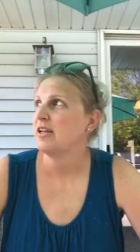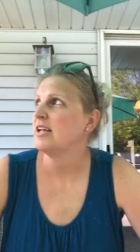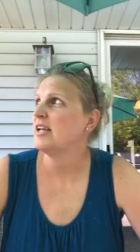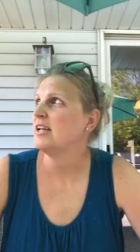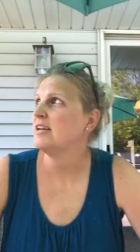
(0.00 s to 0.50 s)

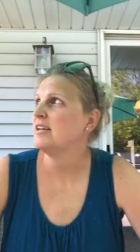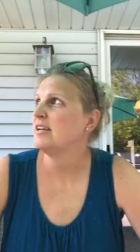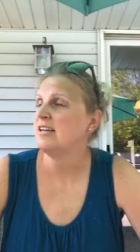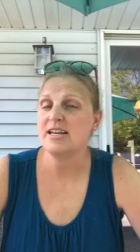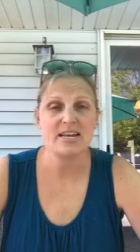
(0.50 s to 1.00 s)
in
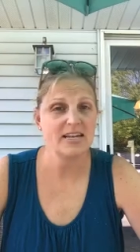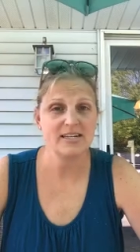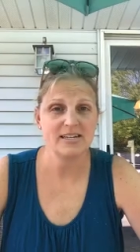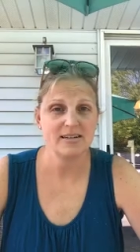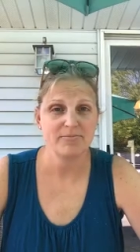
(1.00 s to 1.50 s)

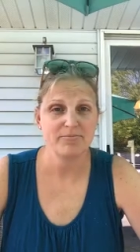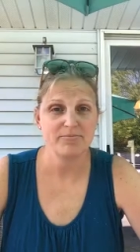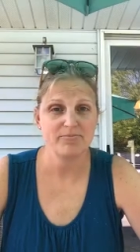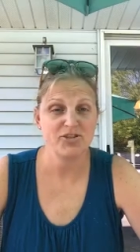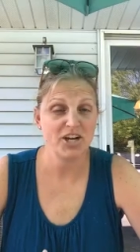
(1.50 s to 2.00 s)
need,
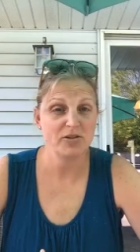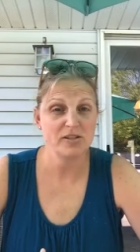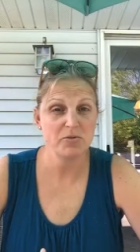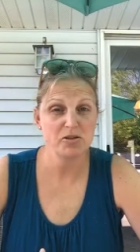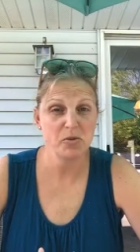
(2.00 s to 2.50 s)
check out
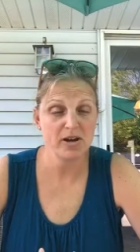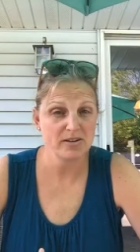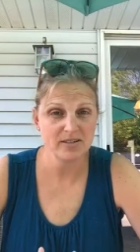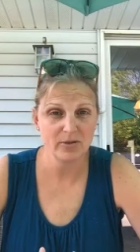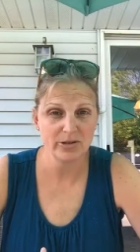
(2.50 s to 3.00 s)
some of those
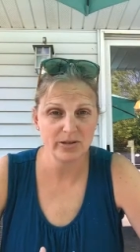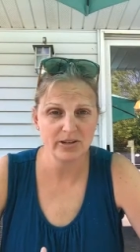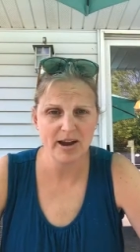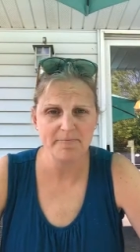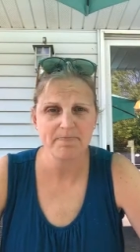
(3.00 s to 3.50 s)
products. They work really
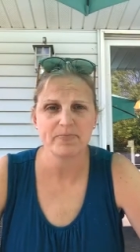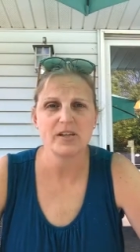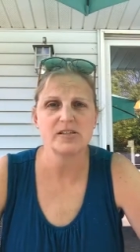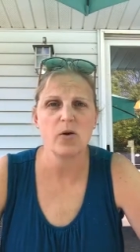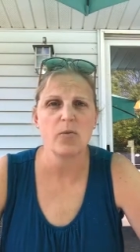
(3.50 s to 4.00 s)
great.
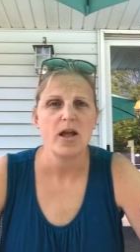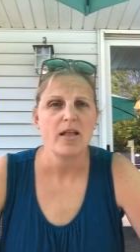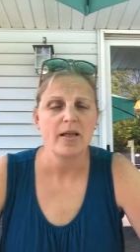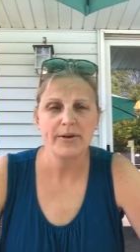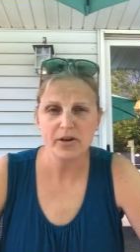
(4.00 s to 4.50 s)
So
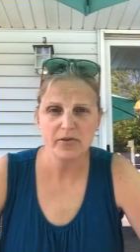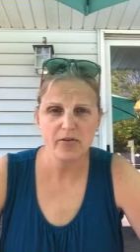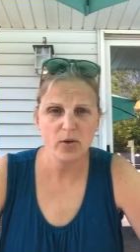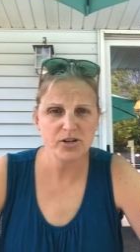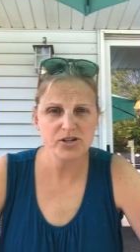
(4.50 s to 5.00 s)
let me know if you
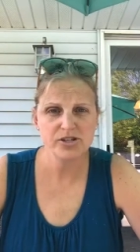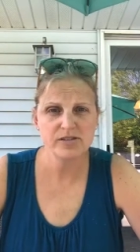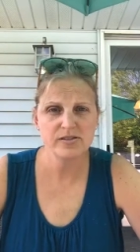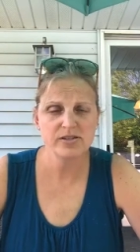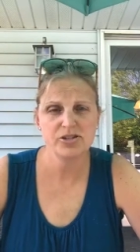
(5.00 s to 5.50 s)
have
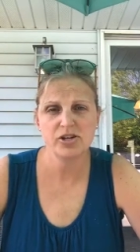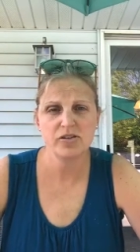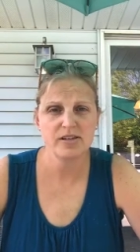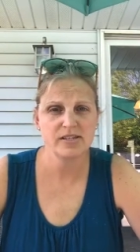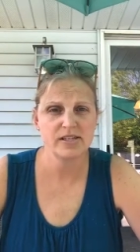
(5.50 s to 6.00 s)
questions. Share
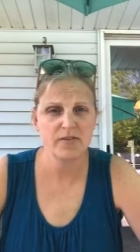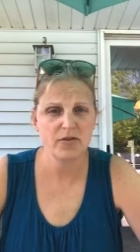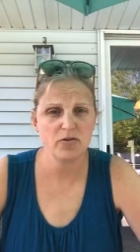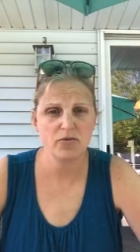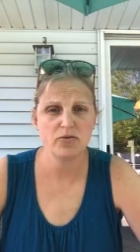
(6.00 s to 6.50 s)
this if
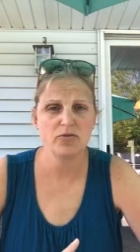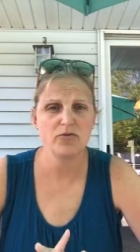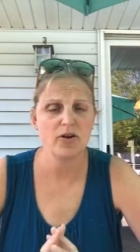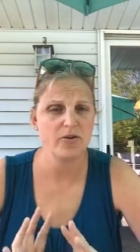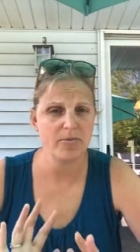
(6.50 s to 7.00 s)
you
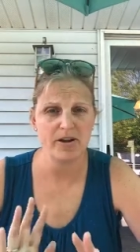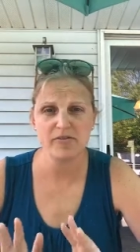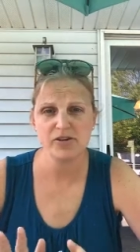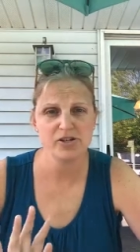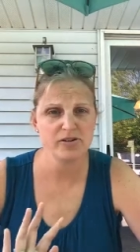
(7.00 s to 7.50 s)
found it
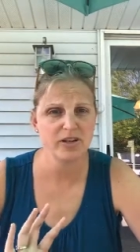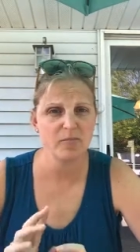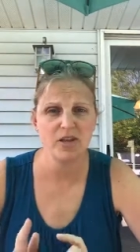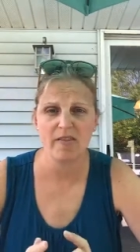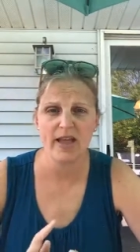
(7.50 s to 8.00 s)
beneficial. Give
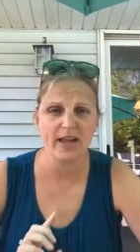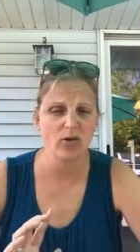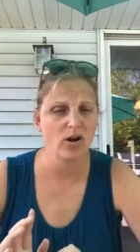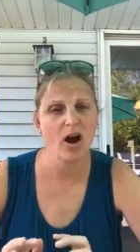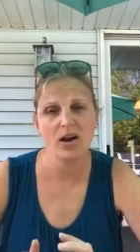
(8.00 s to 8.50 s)
me a like
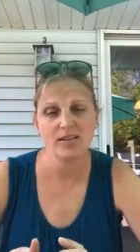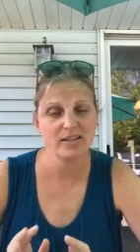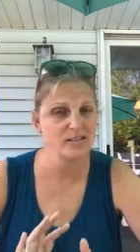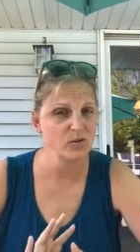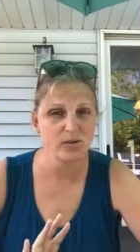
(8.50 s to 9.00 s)
or a heart.
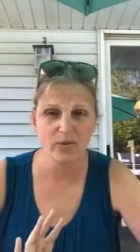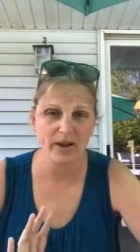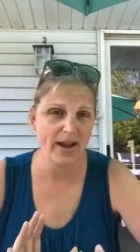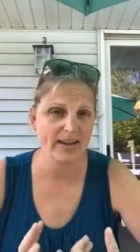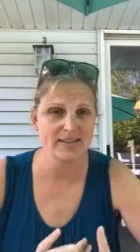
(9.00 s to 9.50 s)
That's the only
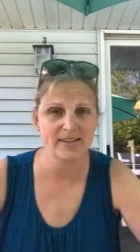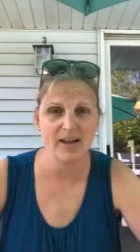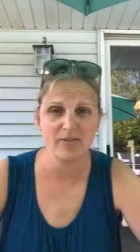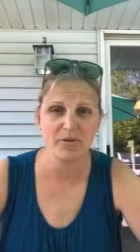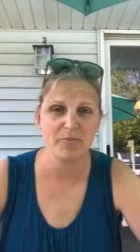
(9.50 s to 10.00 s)
way I can
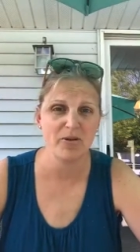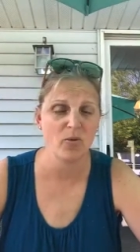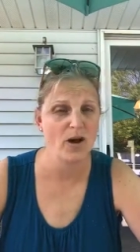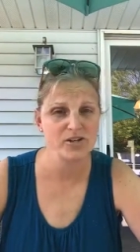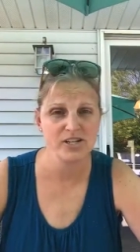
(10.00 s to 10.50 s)
tell if people are
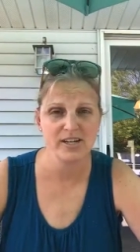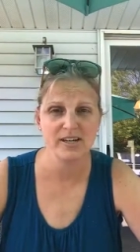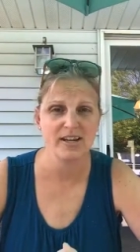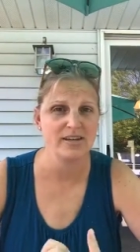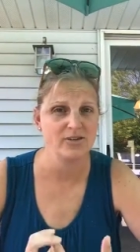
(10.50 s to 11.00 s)

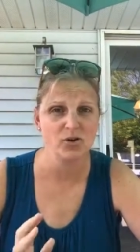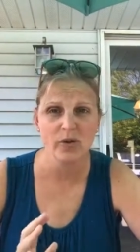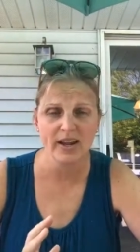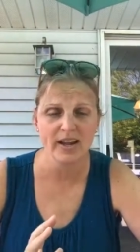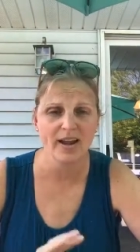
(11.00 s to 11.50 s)
watching and
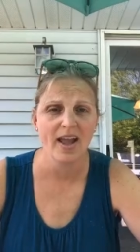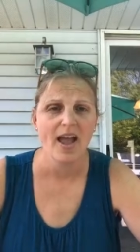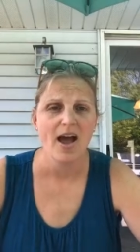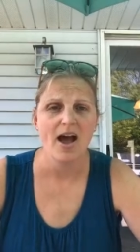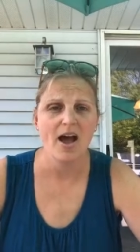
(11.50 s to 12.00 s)
enjoying.
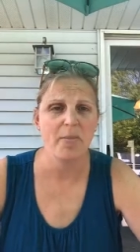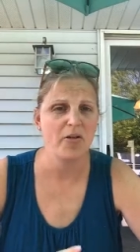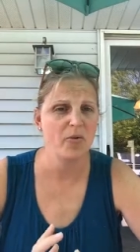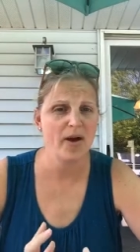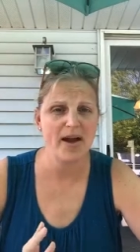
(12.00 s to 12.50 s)

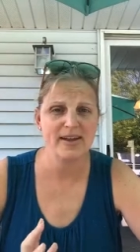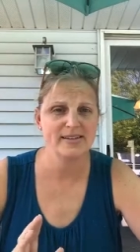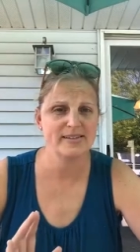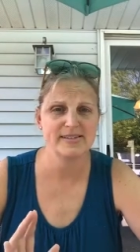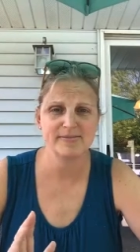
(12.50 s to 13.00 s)
Otherwise,